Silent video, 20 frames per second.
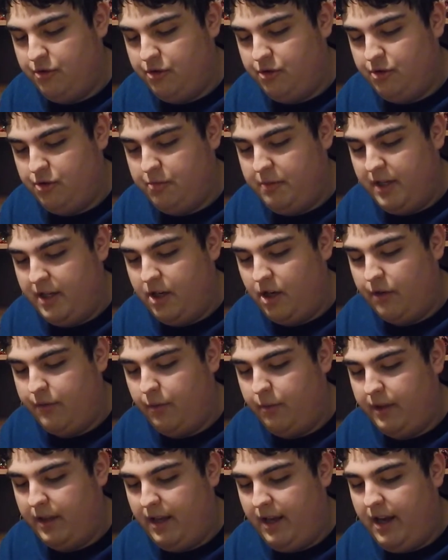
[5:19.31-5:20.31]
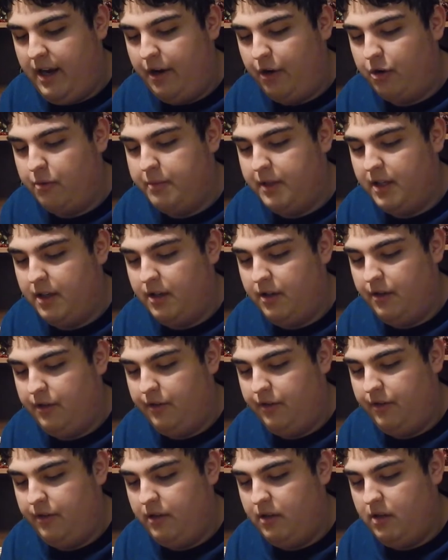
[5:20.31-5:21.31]
to, to be careful with the hair
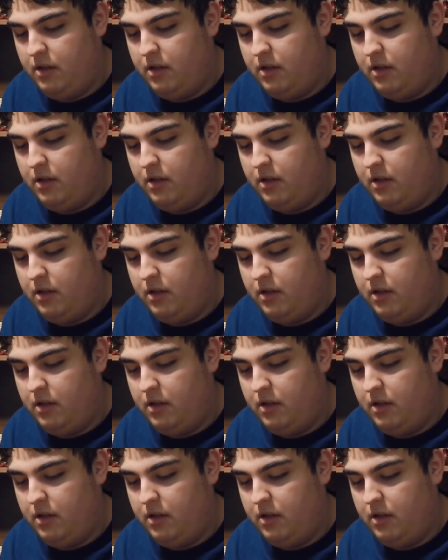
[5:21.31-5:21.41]
because.